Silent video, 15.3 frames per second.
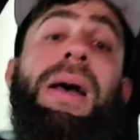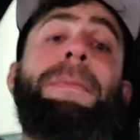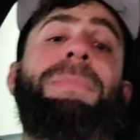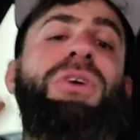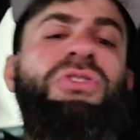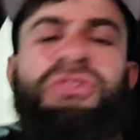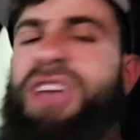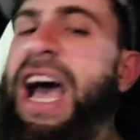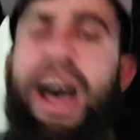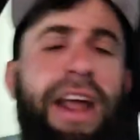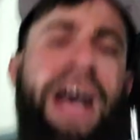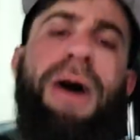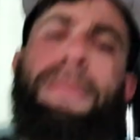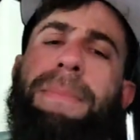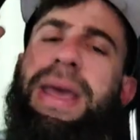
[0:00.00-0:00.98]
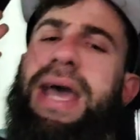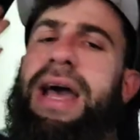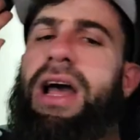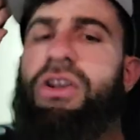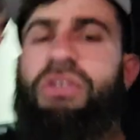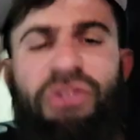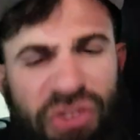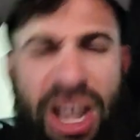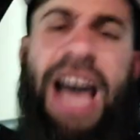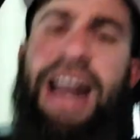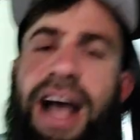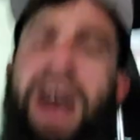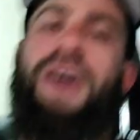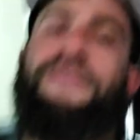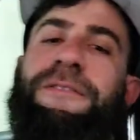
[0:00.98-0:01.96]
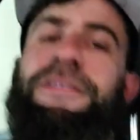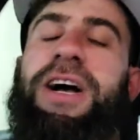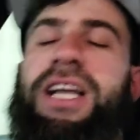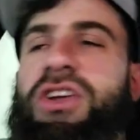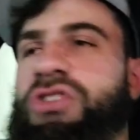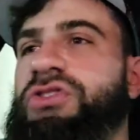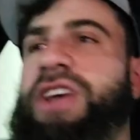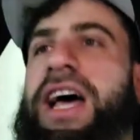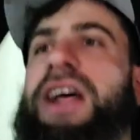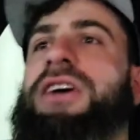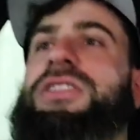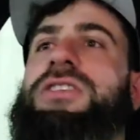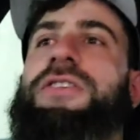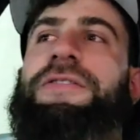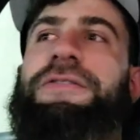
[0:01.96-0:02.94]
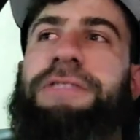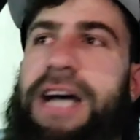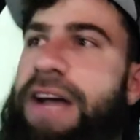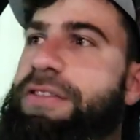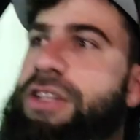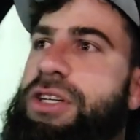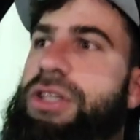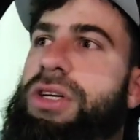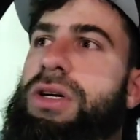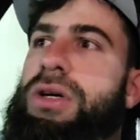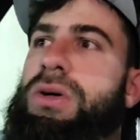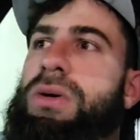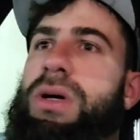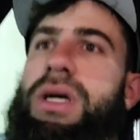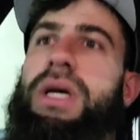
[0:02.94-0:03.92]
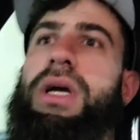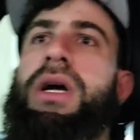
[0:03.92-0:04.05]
But shout out, man. Fucking shout out to 5-2